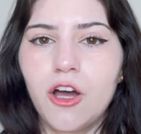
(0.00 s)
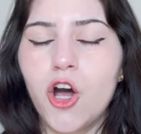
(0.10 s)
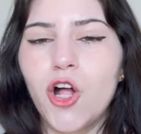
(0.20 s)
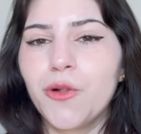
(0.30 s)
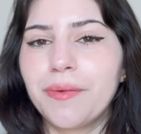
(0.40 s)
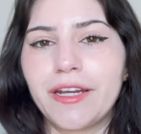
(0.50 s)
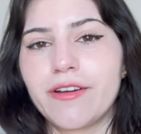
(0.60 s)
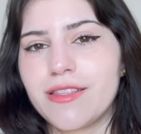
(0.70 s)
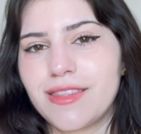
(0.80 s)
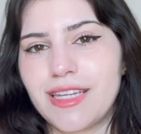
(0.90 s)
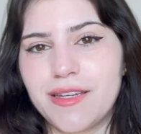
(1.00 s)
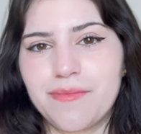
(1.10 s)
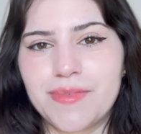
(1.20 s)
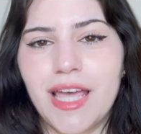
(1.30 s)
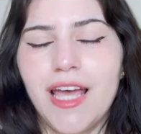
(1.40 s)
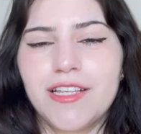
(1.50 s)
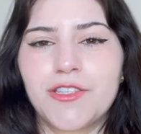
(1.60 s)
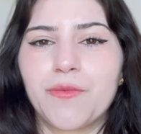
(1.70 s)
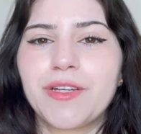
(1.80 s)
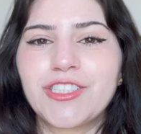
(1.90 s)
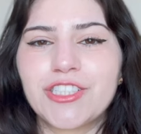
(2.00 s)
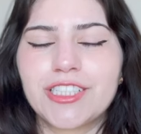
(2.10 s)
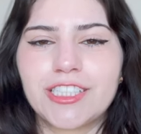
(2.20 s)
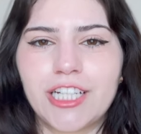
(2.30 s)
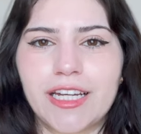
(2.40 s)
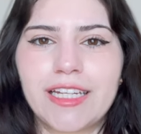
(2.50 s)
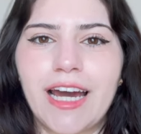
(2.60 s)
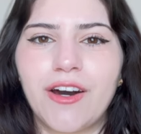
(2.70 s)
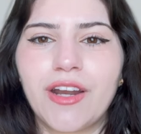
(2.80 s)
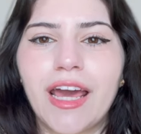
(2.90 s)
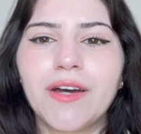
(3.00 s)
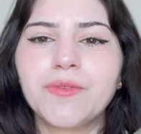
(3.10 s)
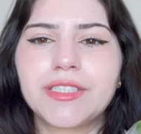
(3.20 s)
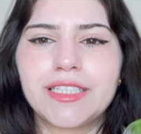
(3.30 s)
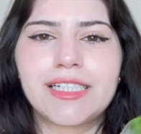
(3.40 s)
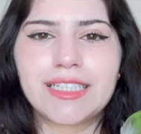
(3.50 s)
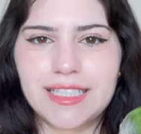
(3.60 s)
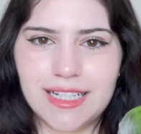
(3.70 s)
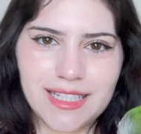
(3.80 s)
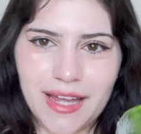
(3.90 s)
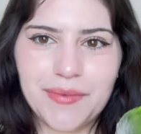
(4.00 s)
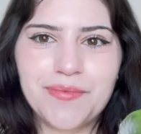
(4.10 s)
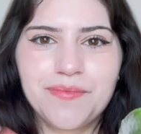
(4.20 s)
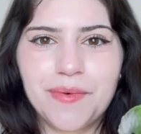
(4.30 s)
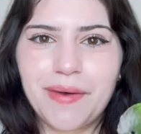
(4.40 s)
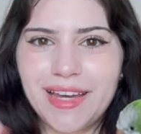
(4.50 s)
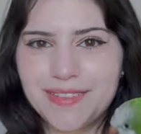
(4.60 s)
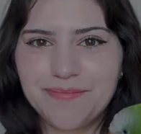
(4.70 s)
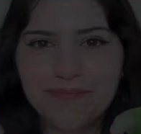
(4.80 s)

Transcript: all parrot themed. So make sure to check it out and we'll see you guys next time. Bye-bye.